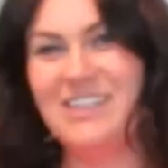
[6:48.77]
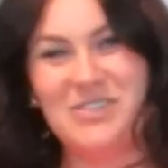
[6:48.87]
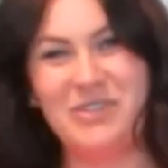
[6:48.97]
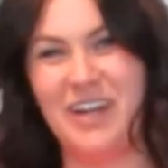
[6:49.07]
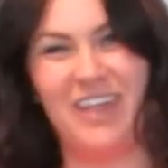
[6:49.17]

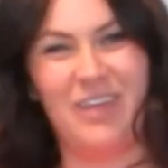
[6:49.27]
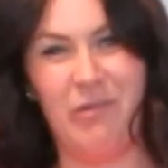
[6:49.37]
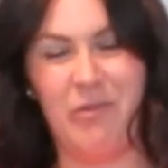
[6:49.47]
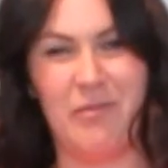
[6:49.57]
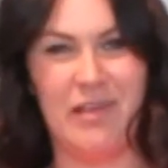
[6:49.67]
doing anything
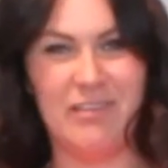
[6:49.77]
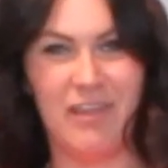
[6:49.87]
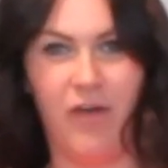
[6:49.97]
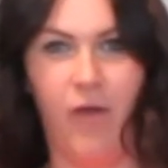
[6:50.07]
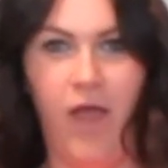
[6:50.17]
for me.
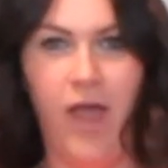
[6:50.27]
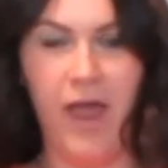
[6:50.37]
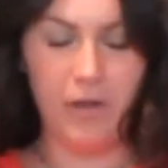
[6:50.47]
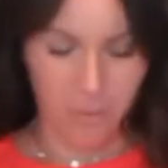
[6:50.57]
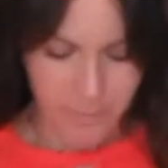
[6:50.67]
So
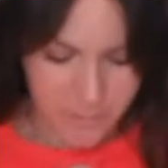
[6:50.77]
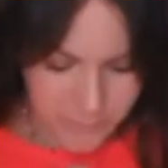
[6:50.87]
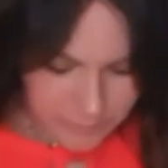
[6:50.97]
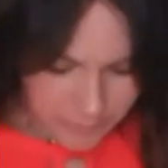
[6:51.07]
I don't know, maybe it would